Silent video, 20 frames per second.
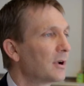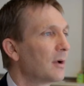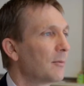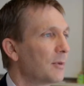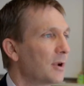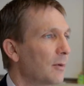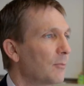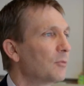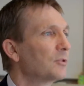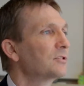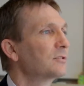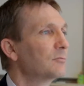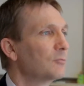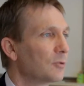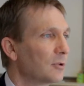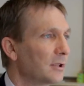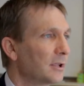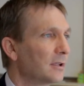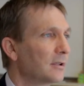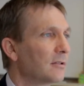coming up with some
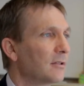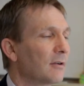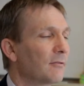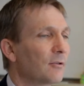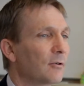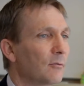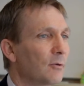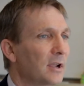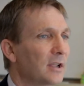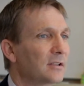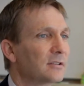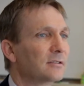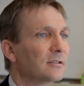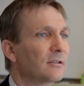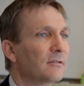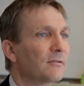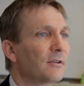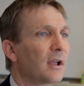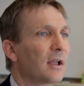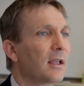really clever ways
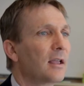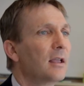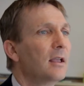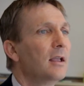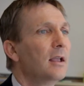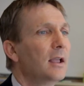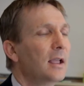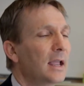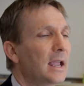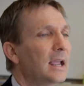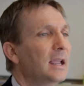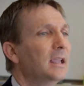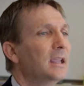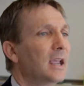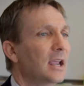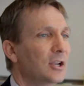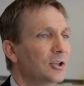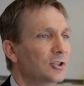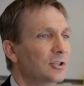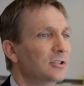of
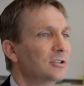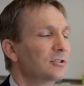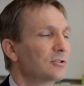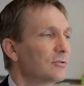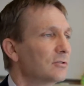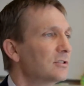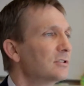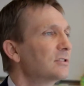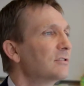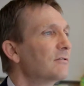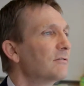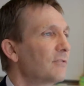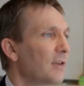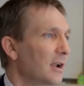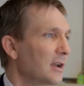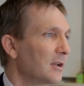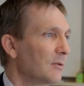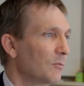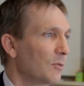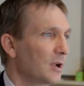engaging students and
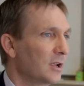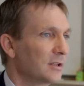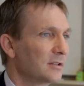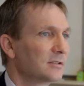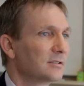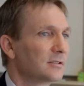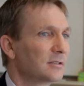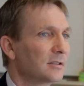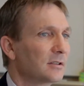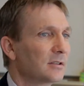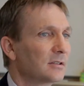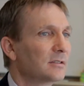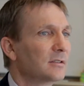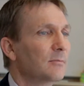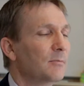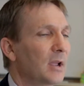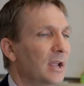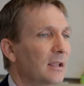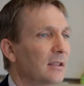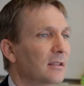finding ways to
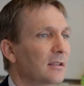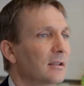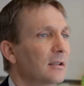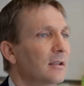make